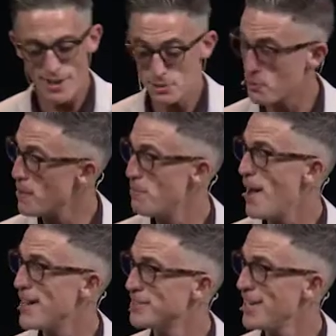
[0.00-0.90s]
that was a great
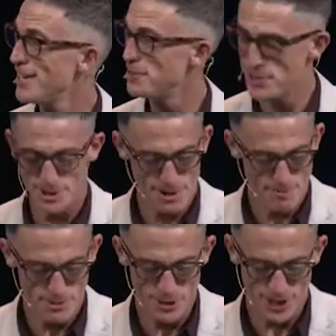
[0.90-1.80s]
pass. Thank you, sister. I
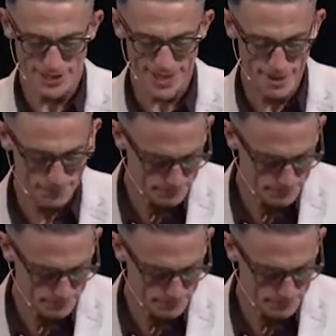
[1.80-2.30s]
appreciate that.